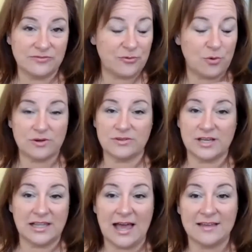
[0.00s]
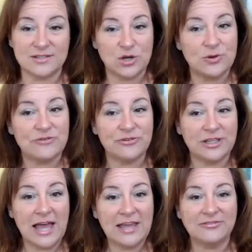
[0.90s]
for the class. You're in for
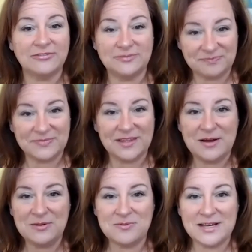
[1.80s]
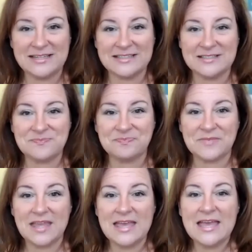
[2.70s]
life. All right.
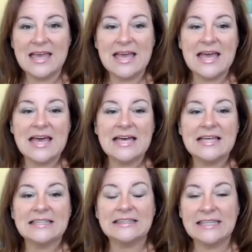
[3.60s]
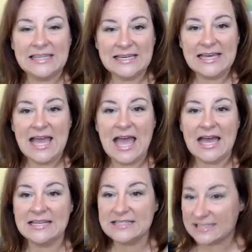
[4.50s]
Leah
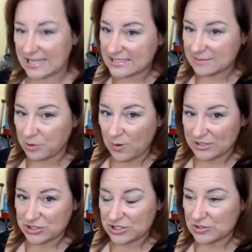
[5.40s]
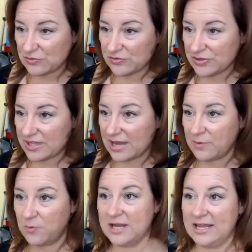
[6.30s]
had sent some questions over that I
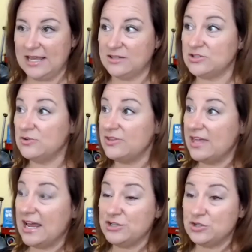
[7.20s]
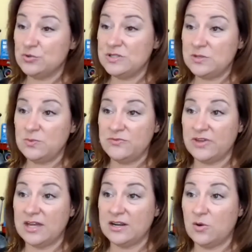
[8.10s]
want to answer, and then I do see we've
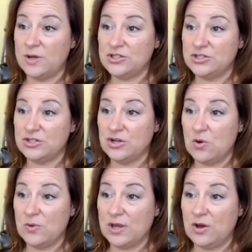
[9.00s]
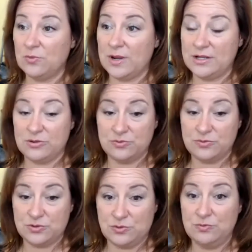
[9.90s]
got a question going already through
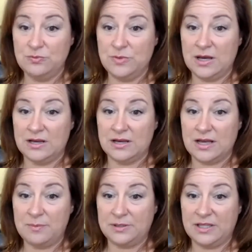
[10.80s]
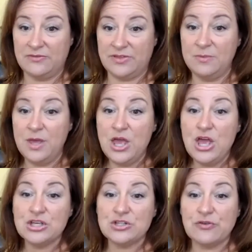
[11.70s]
Zoom, a couple of them.
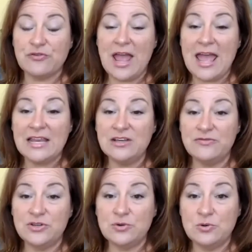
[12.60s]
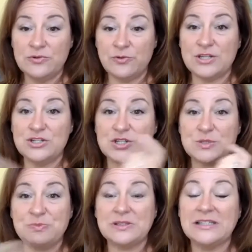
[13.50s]
So for any of you who have
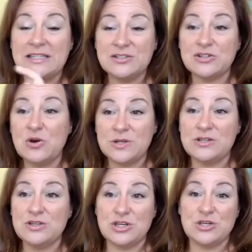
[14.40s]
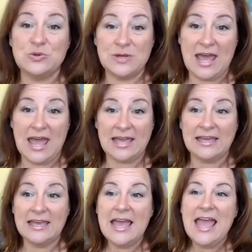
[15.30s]
questions, please go into the Q&A.
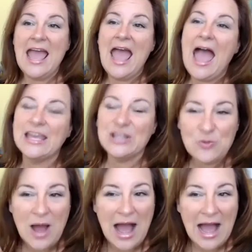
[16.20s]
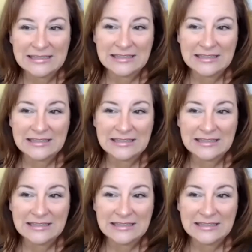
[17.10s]
I'd